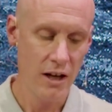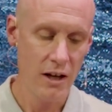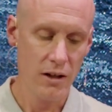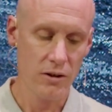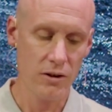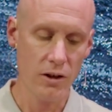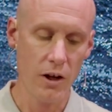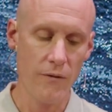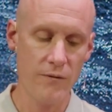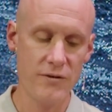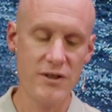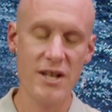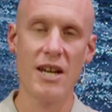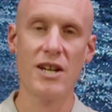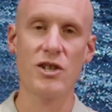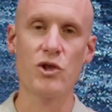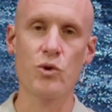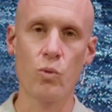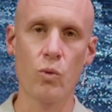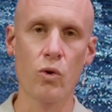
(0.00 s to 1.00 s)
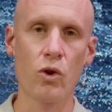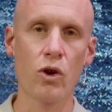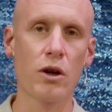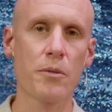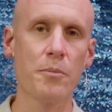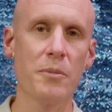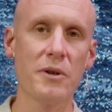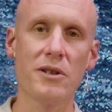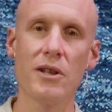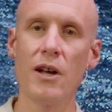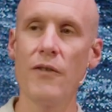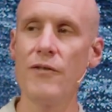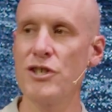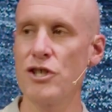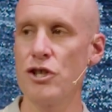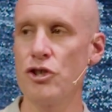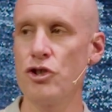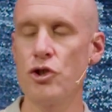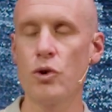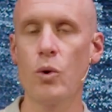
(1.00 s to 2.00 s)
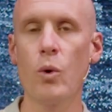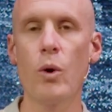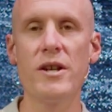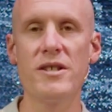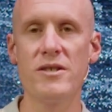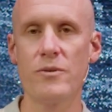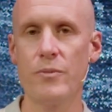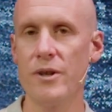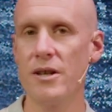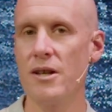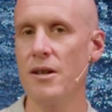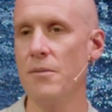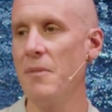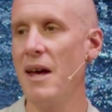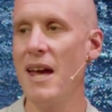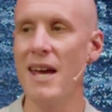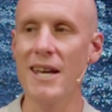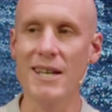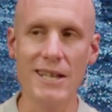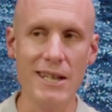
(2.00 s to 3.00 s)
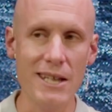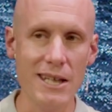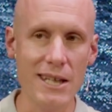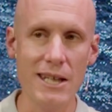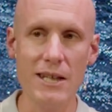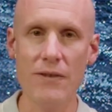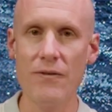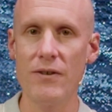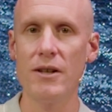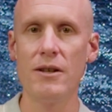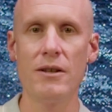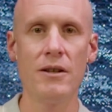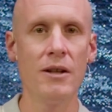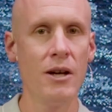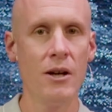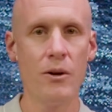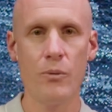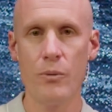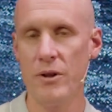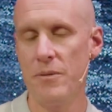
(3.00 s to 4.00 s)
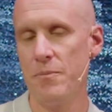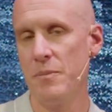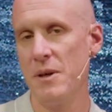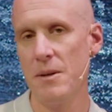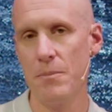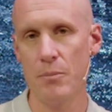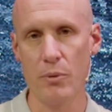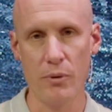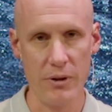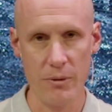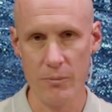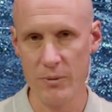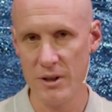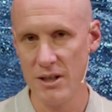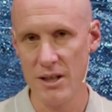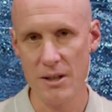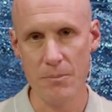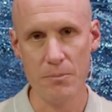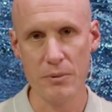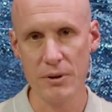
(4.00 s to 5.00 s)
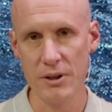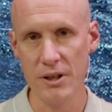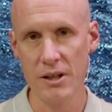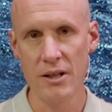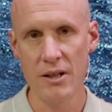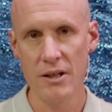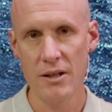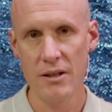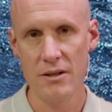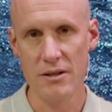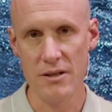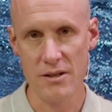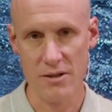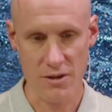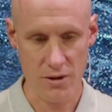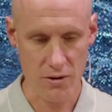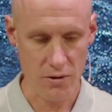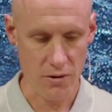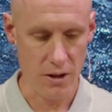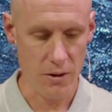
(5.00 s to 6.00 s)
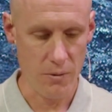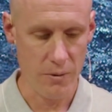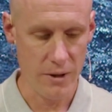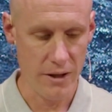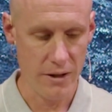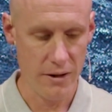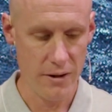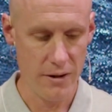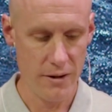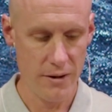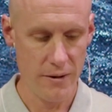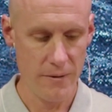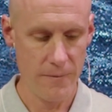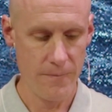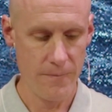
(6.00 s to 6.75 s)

love takes work, but love is a choice we can make even with people that we deeply disagree with.